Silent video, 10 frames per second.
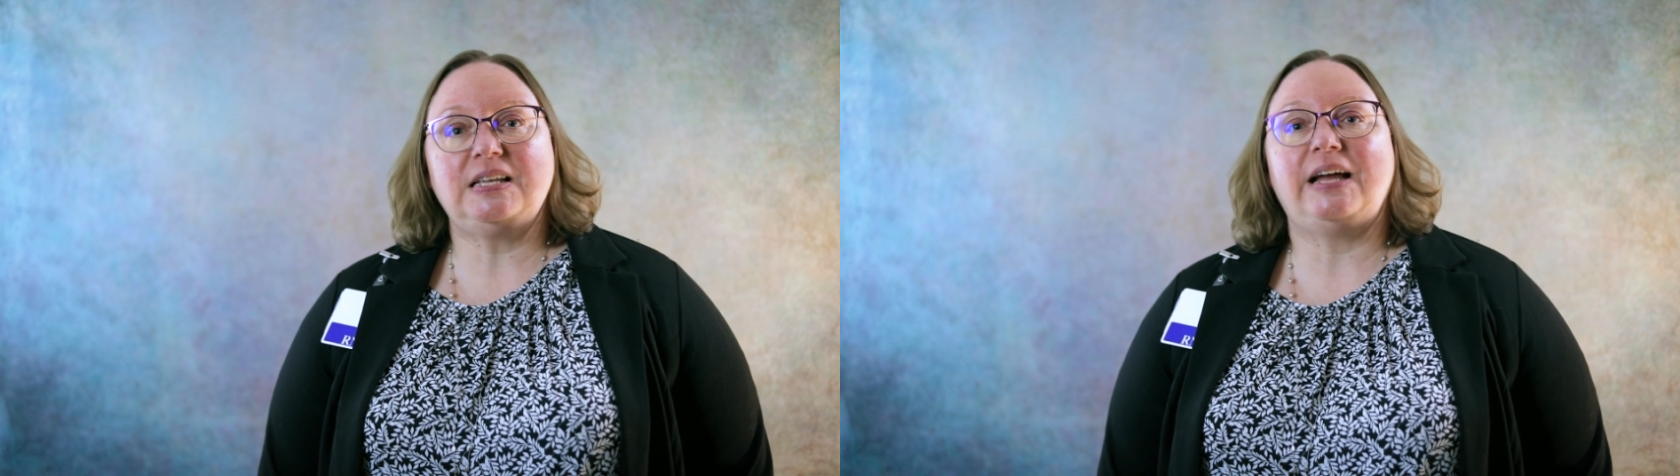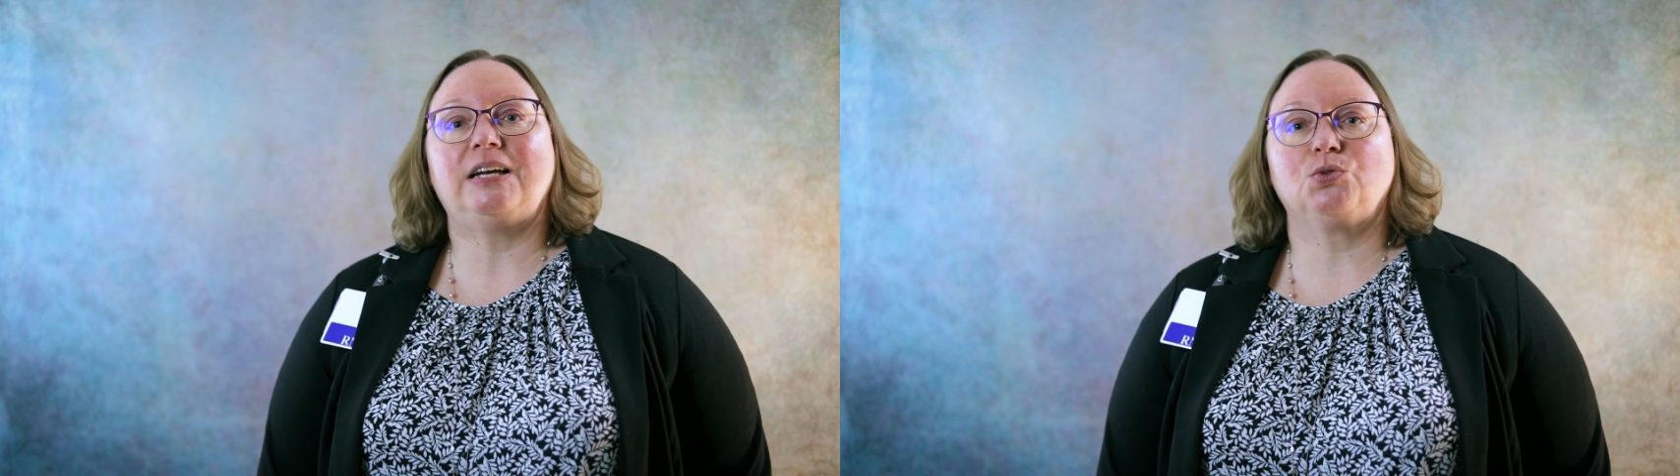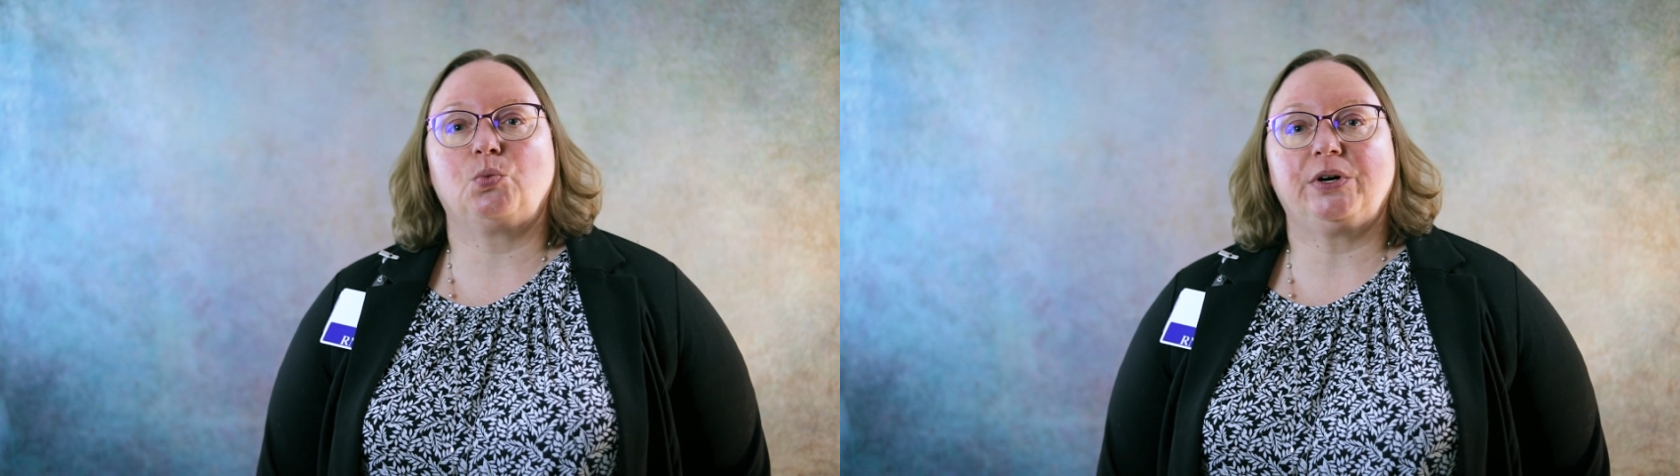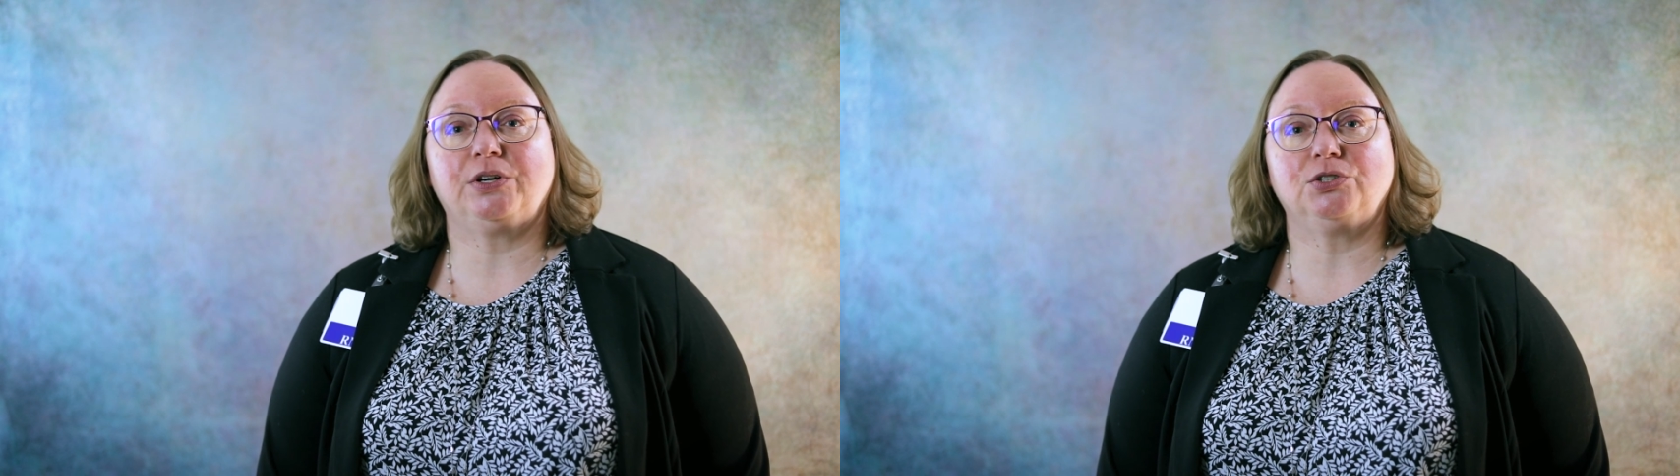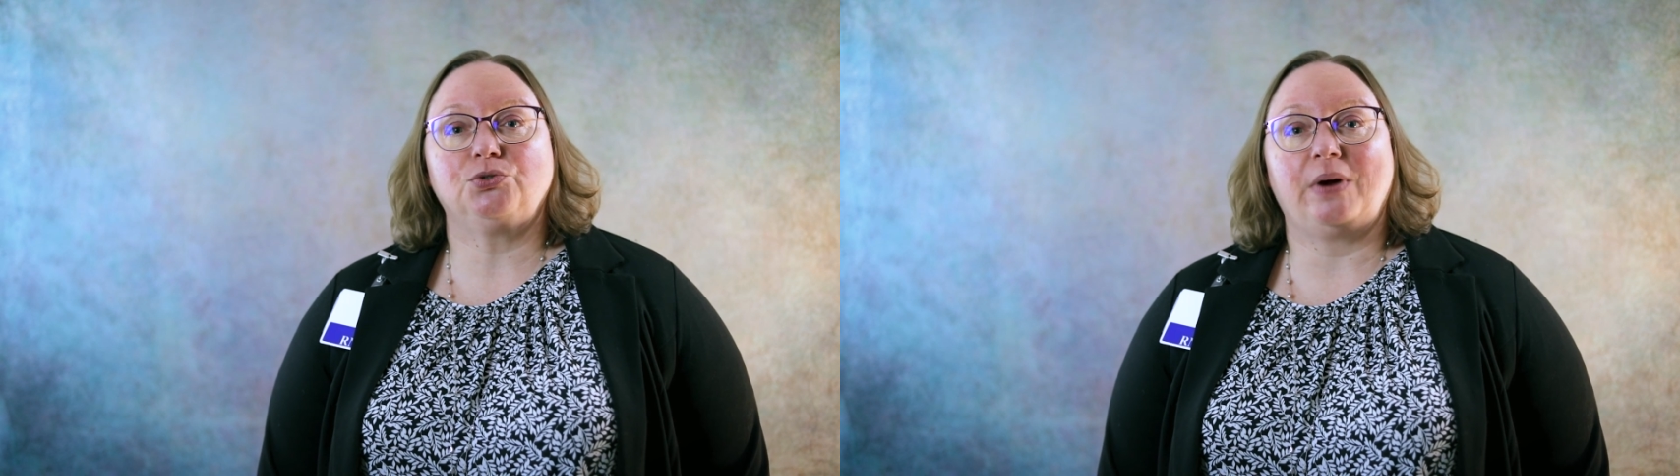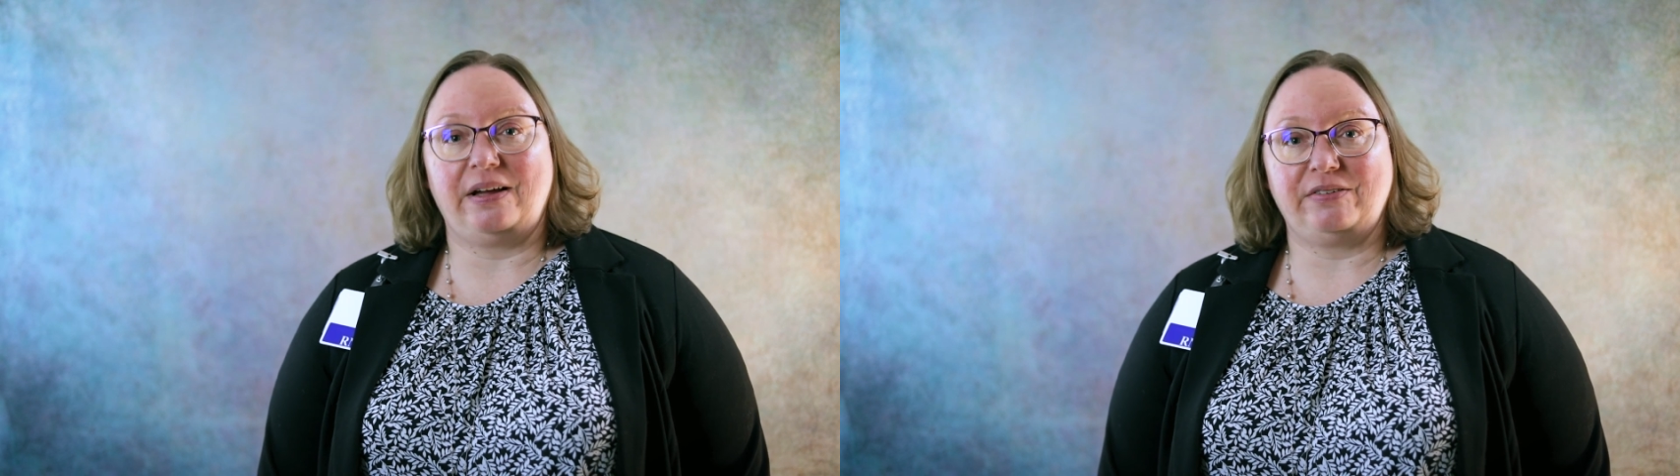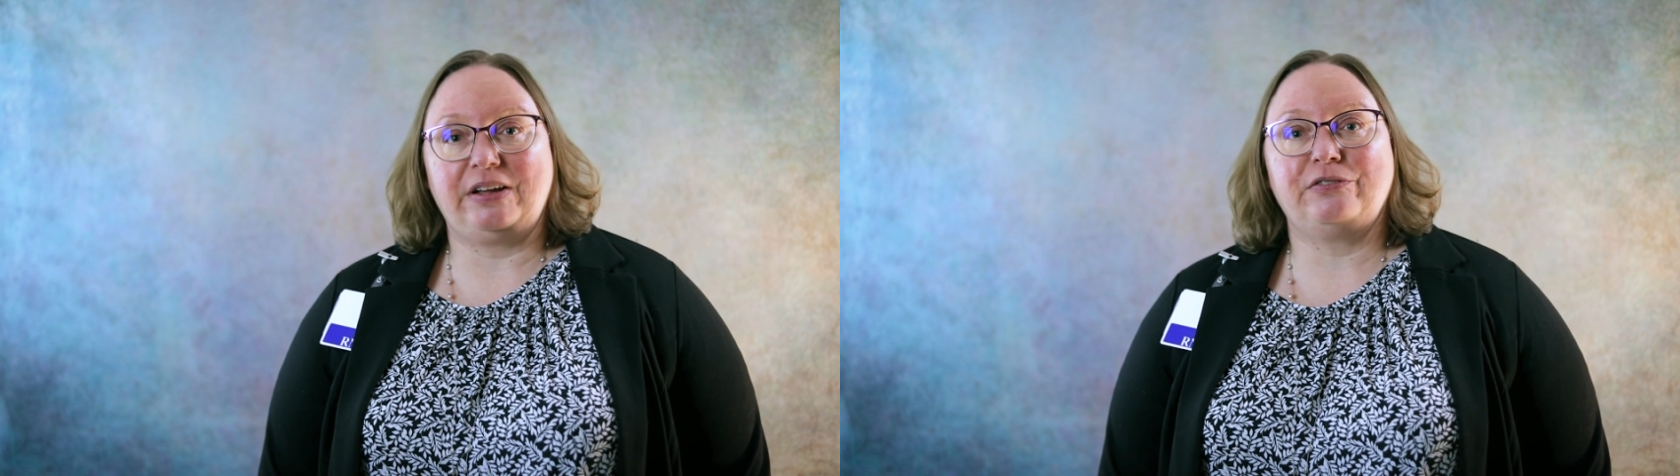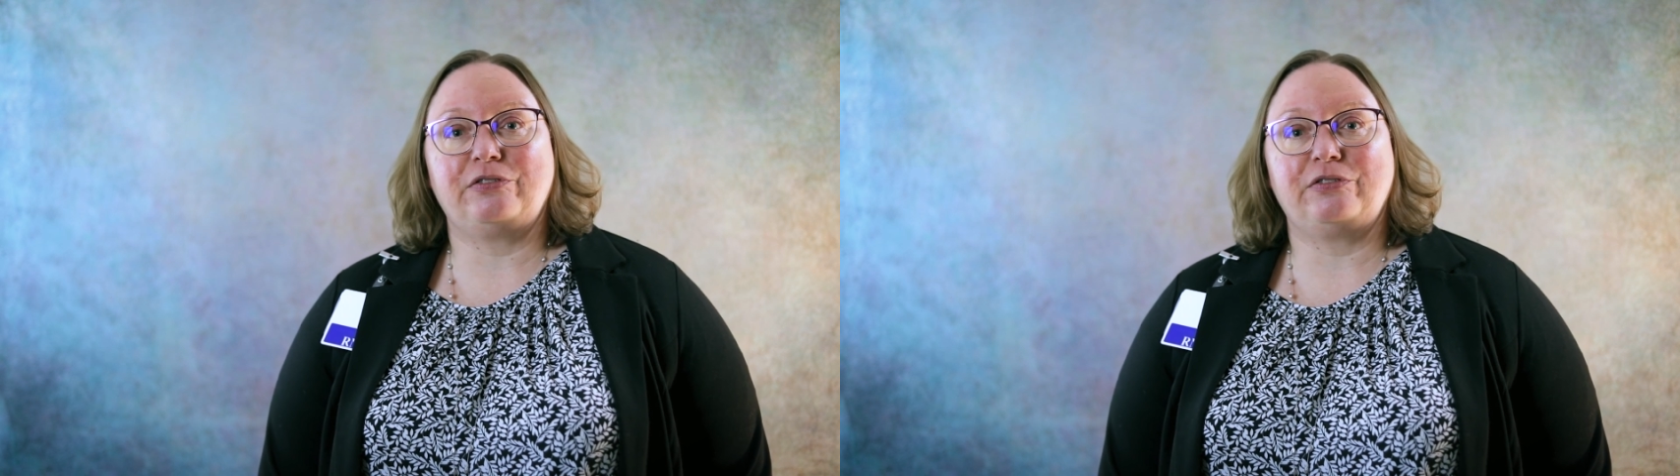as we're driving